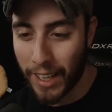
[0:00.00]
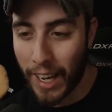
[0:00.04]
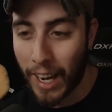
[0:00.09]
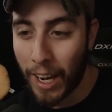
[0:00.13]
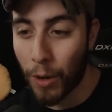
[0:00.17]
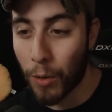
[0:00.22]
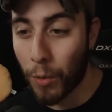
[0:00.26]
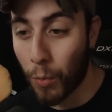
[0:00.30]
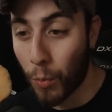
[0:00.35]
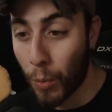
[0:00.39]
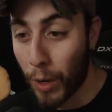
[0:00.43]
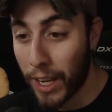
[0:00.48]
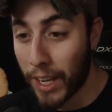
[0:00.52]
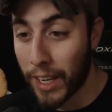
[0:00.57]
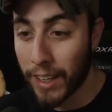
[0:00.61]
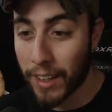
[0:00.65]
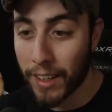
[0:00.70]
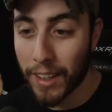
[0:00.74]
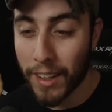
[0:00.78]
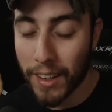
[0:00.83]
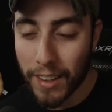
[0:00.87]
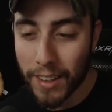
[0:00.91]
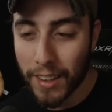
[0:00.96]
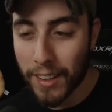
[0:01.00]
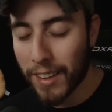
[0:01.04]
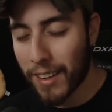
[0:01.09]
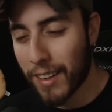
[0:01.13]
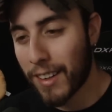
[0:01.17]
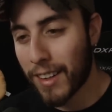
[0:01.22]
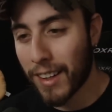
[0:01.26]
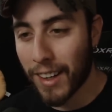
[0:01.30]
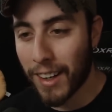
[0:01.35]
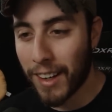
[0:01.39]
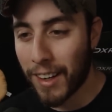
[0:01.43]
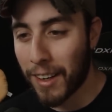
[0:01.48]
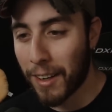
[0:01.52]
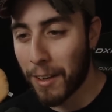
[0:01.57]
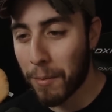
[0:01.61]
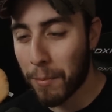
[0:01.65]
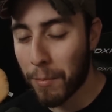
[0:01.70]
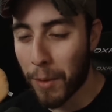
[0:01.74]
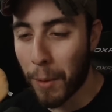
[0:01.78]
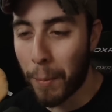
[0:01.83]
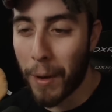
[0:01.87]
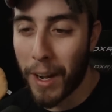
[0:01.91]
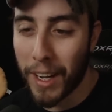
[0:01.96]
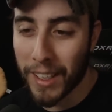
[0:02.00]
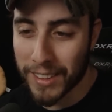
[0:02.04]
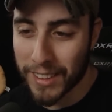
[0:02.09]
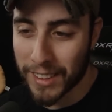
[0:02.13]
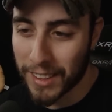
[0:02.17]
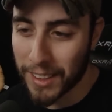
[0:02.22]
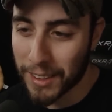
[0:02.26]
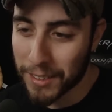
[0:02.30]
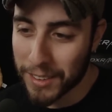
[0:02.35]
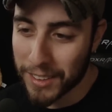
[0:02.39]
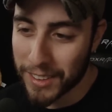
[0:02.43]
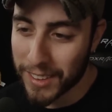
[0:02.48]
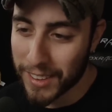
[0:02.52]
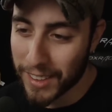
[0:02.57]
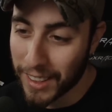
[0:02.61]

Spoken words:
outweigh the positives.